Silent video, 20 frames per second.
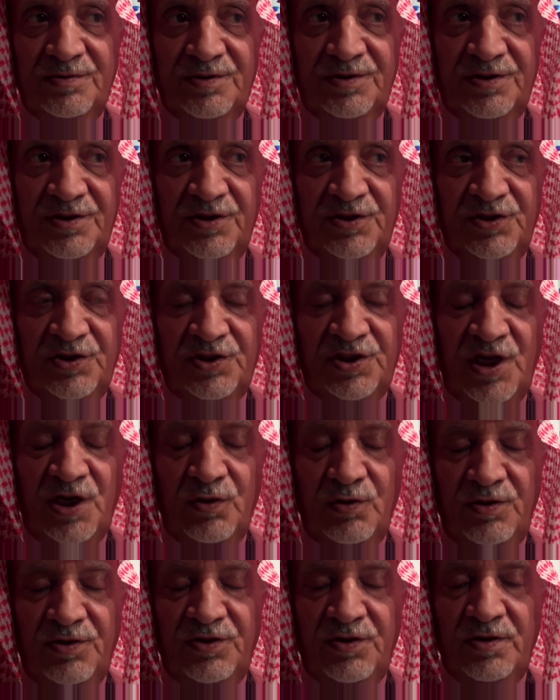which is
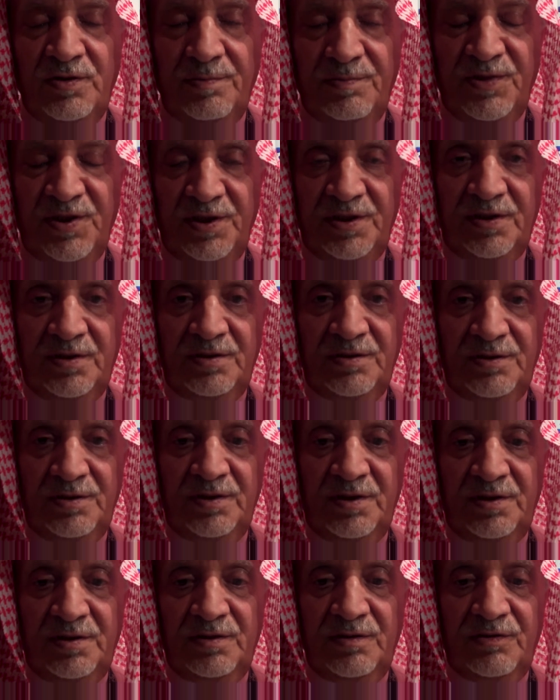South
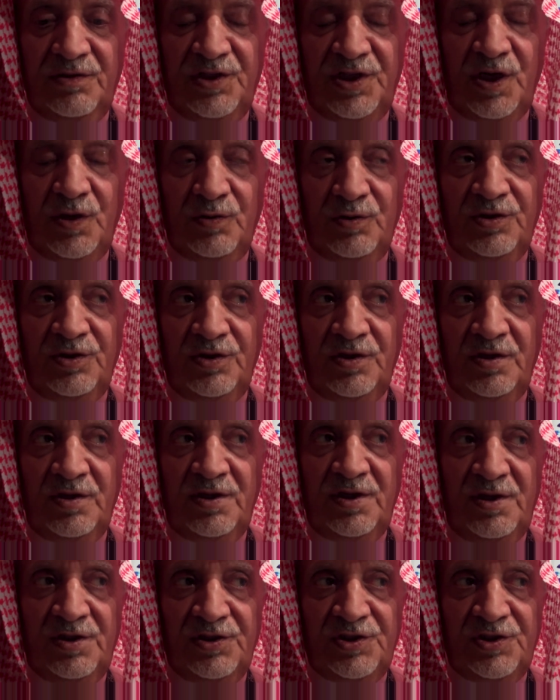South